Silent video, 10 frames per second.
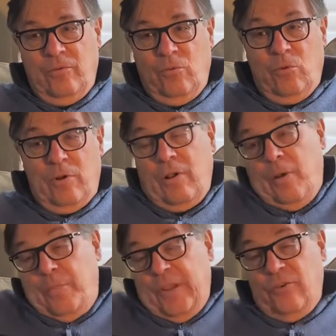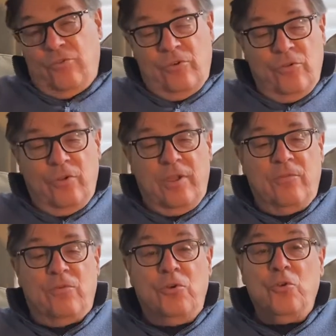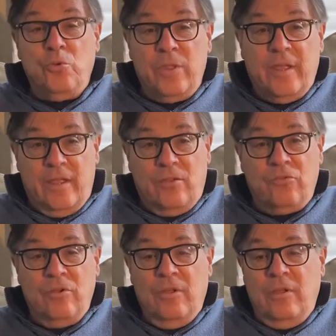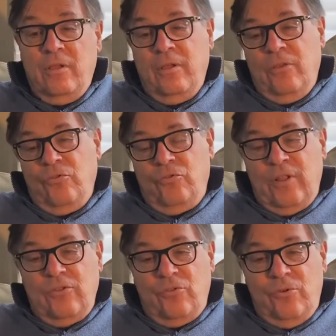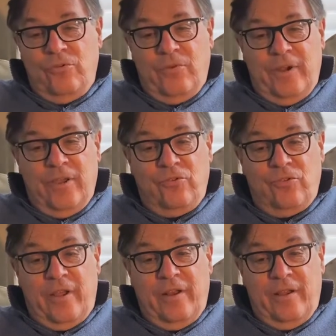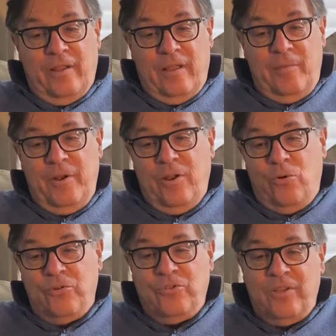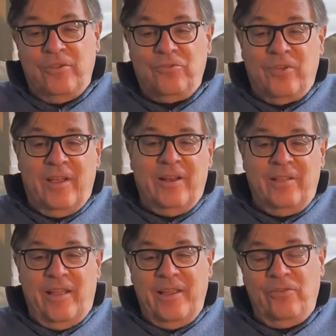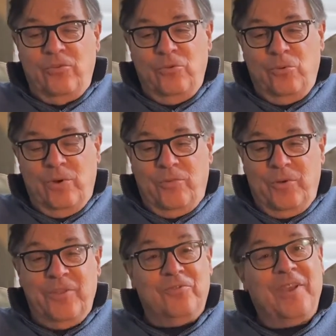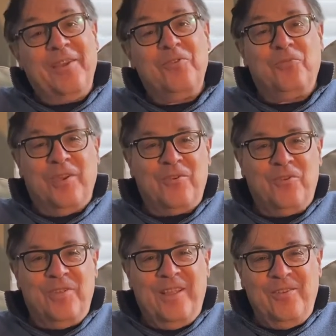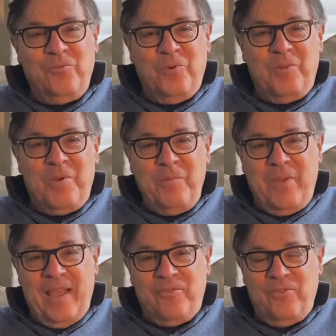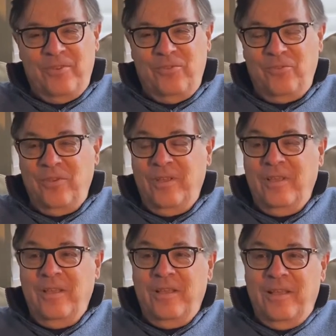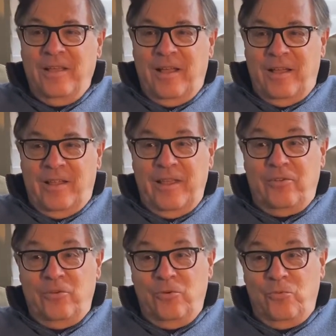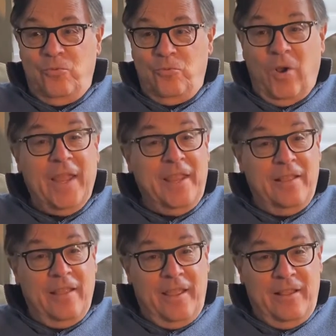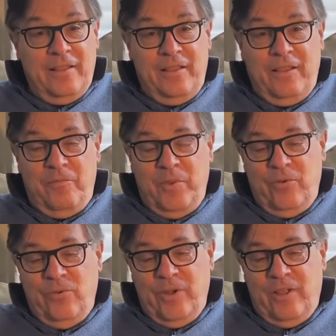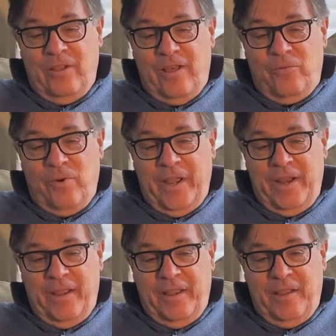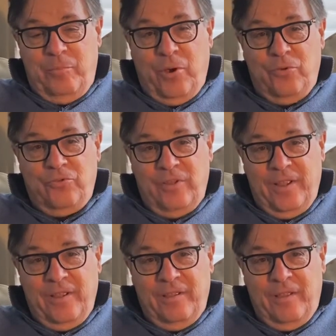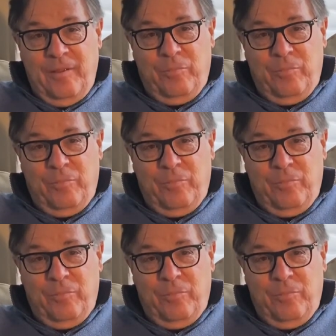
or companies that are looking for new things. So that's always very exciting. I mean, of course, on the side, I like to read science fiction. That's one of my passions. I like to write lately. I've been doing a lot of writing and posting and